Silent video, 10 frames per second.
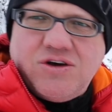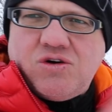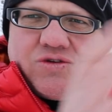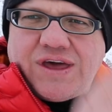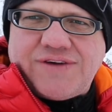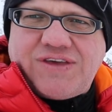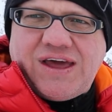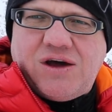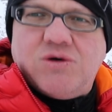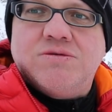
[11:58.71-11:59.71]
or they have
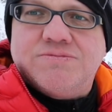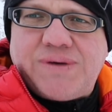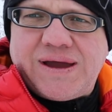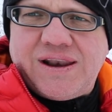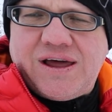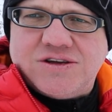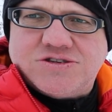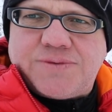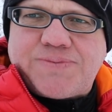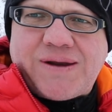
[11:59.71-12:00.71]
yellow, by and large.
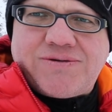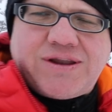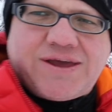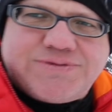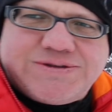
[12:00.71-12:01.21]
And apparently, I've